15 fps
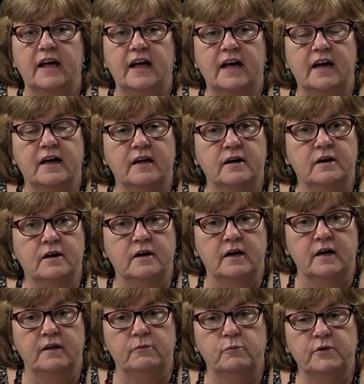And
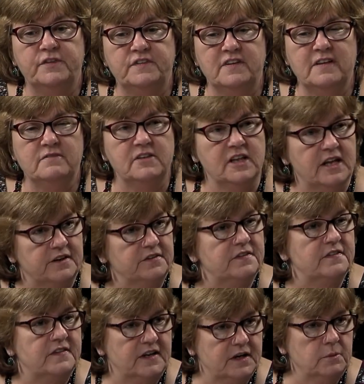we still have a lot of
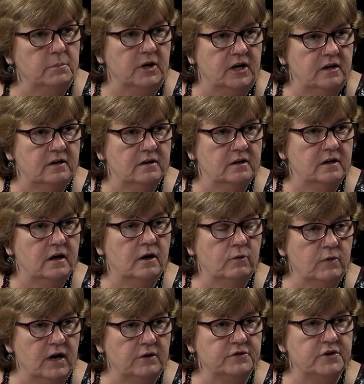stigma
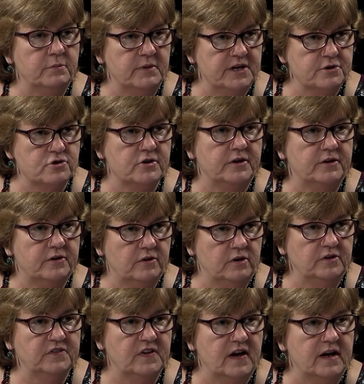around dementia and
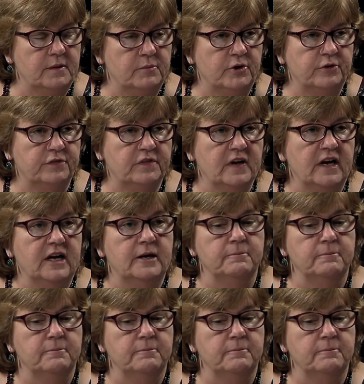Alzheimer's.